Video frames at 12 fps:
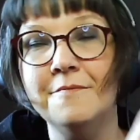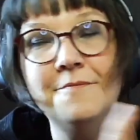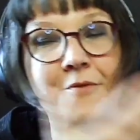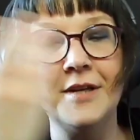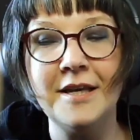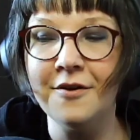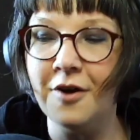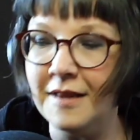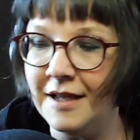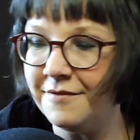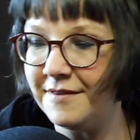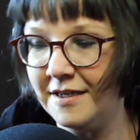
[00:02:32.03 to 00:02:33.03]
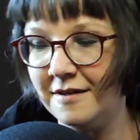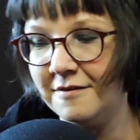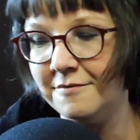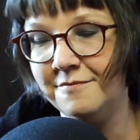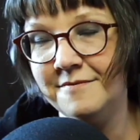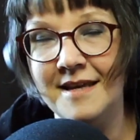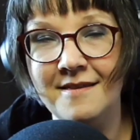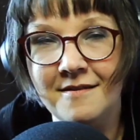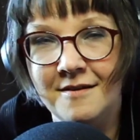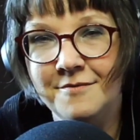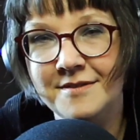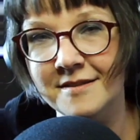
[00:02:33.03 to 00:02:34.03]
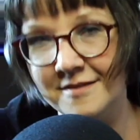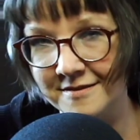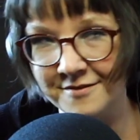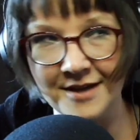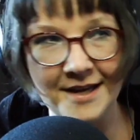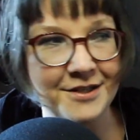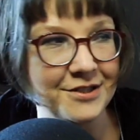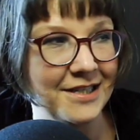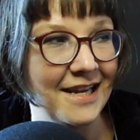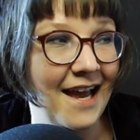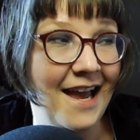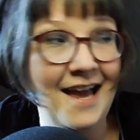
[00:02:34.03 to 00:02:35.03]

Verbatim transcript: putting it all out there they thought was a good strategy.